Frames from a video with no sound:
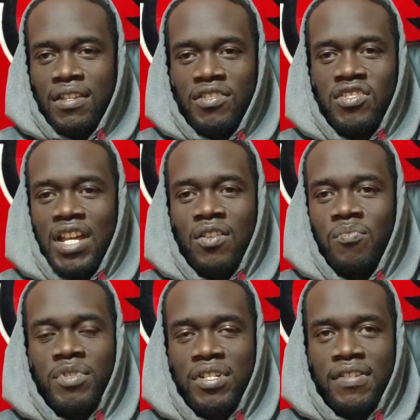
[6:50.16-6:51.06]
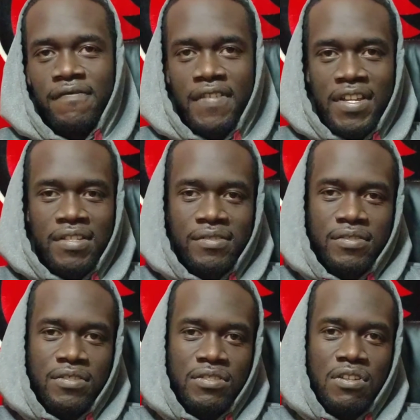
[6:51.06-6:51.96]
it's not gonna be a good fight.
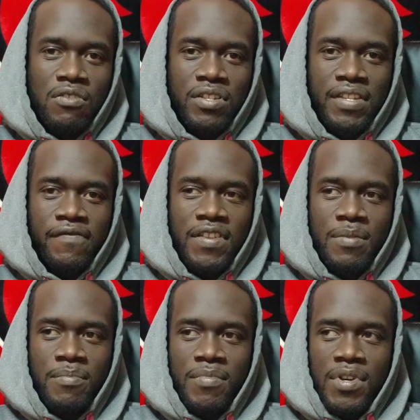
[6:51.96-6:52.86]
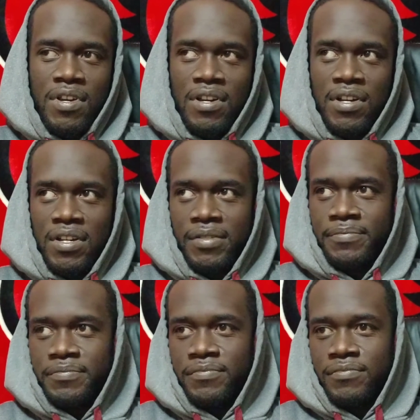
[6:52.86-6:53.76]
You know, give him uh,
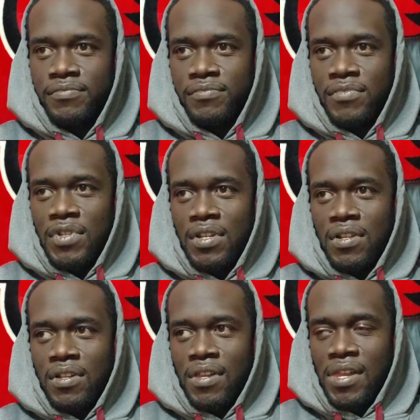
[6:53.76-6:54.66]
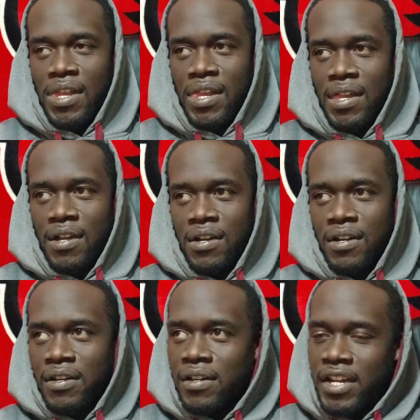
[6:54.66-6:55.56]
uh,
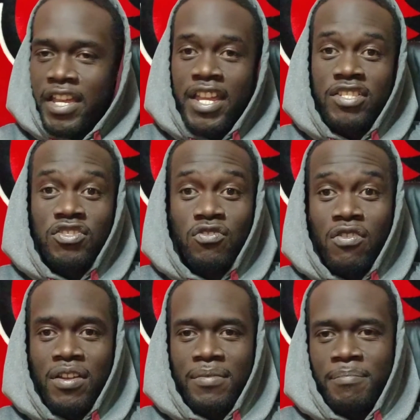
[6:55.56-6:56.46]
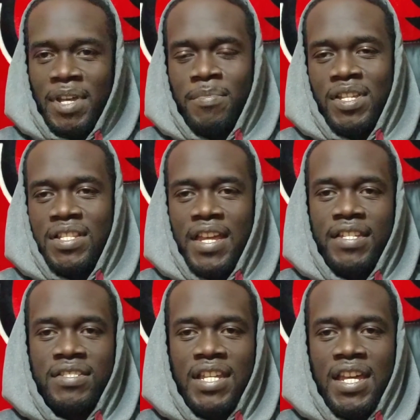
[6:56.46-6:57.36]
uh, a head start by being the
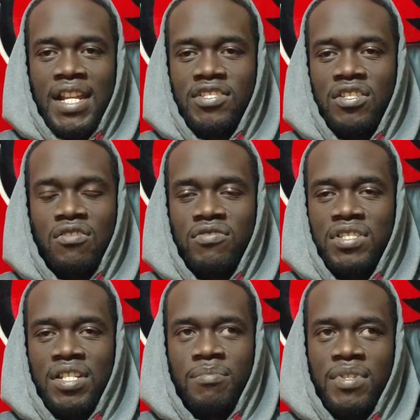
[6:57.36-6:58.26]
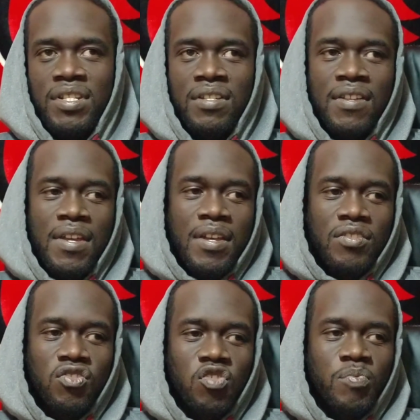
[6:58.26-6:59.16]
A side. I still don't see it being a
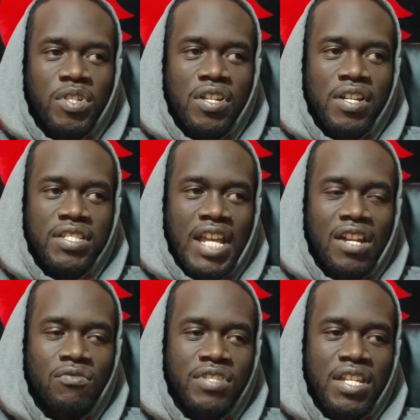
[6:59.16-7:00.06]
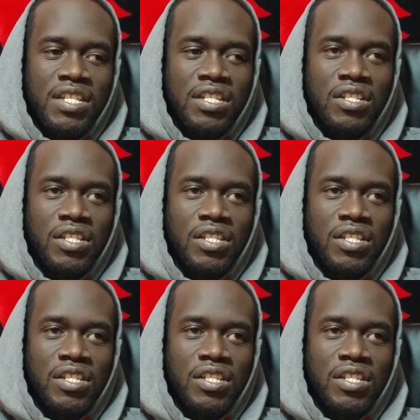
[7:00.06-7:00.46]
just because I don't think he